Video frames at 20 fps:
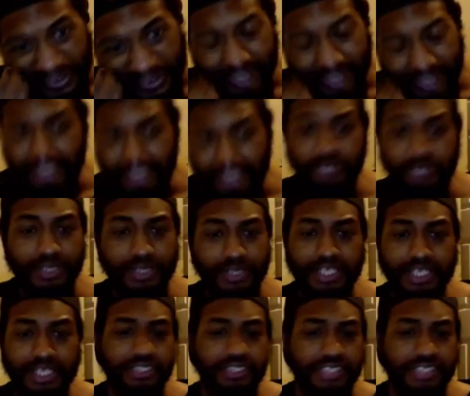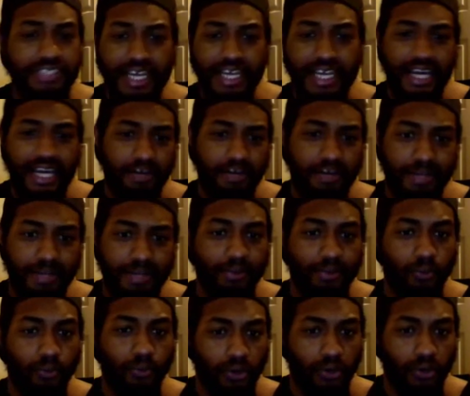doesn't really understand how people
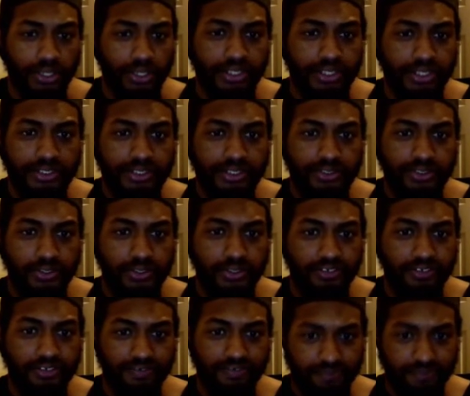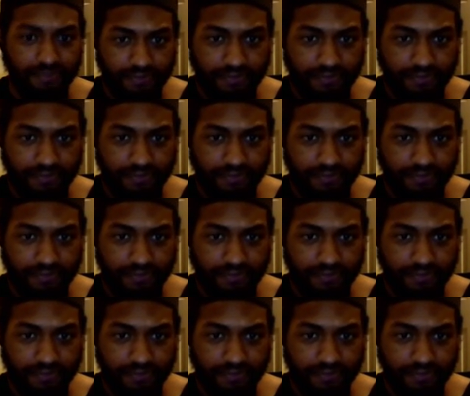work, sort of,